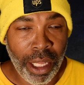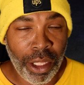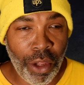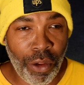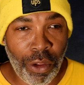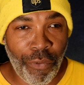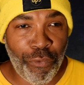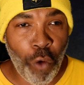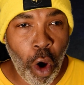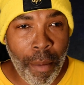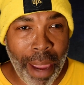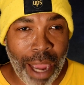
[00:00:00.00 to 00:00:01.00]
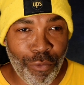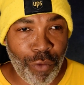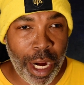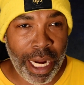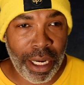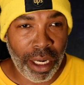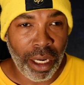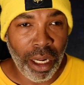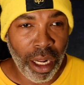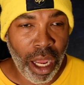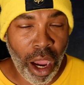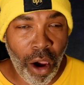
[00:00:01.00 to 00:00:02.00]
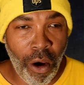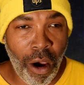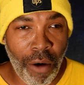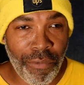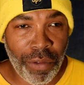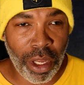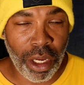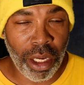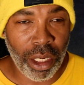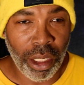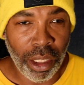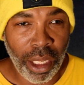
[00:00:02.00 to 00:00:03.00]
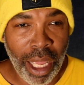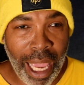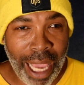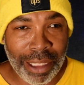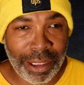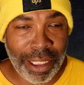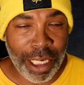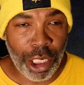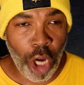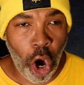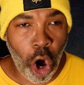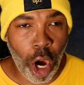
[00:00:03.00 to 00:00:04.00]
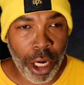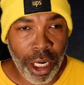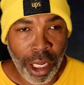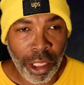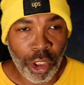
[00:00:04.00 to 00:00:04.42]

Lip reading: the format rate of the SD card,